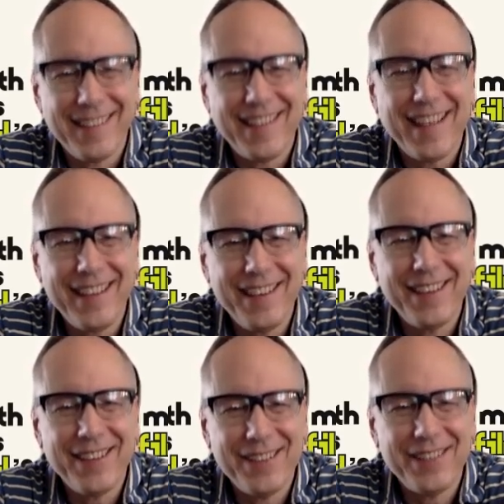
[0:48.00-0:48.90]

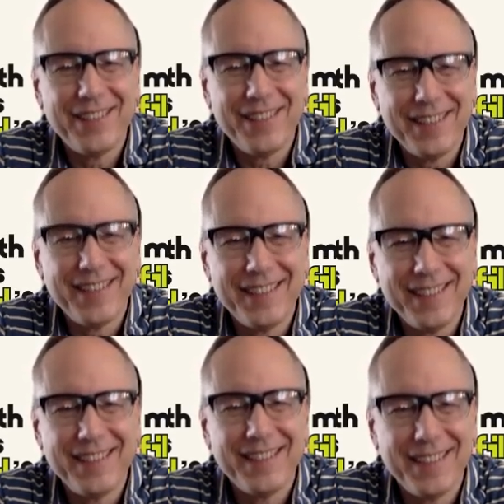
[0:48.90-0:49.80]

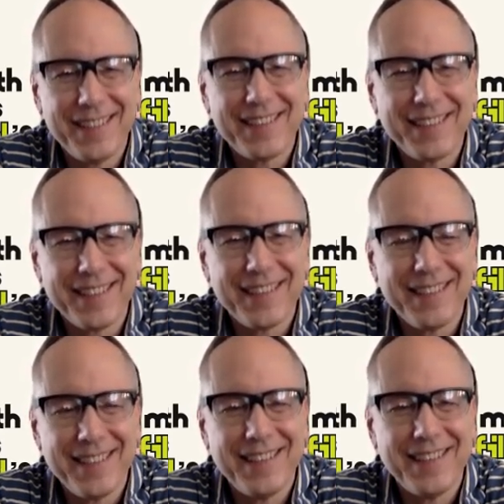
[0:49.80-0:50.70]

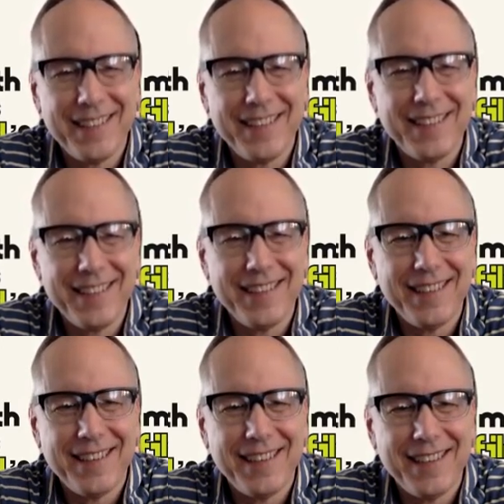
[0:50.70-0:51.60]

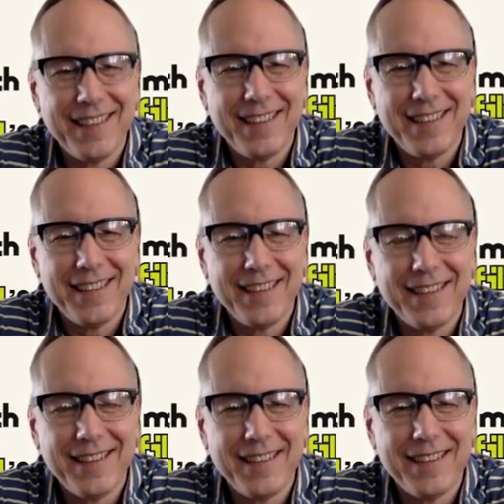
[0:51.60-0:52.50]

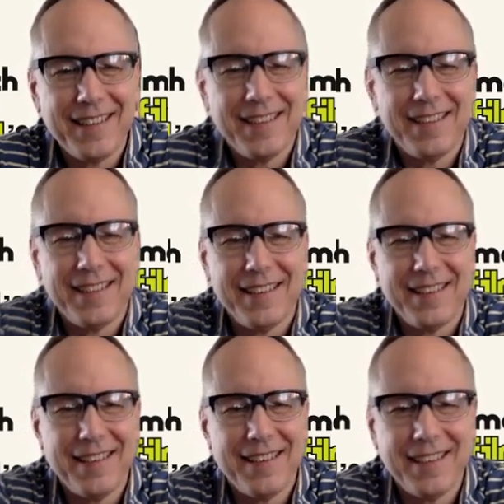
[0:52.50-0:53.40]

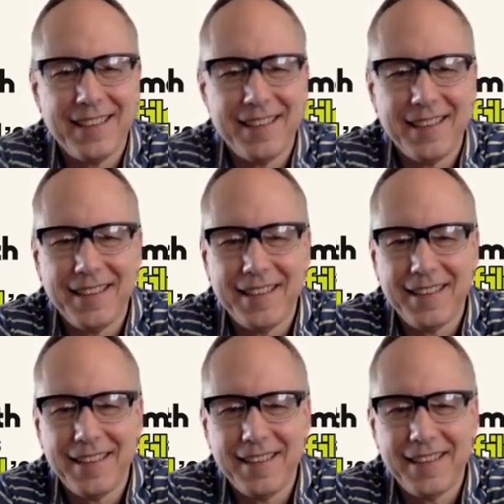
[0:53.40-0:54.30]

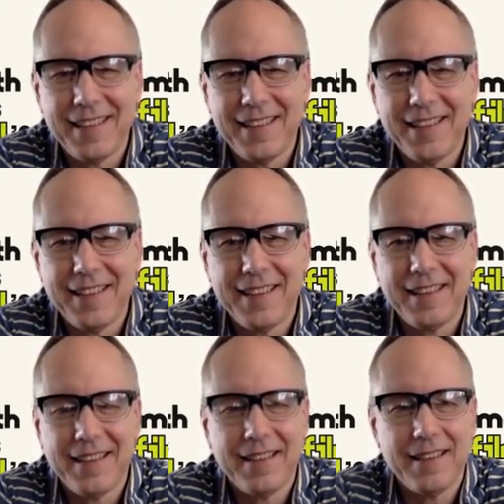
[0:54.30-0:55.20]

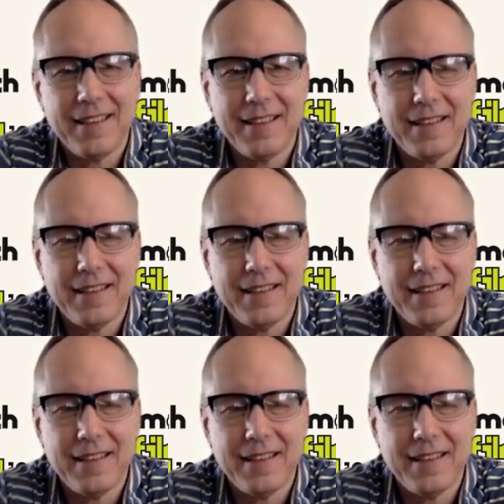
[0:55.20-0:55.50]
[no speech]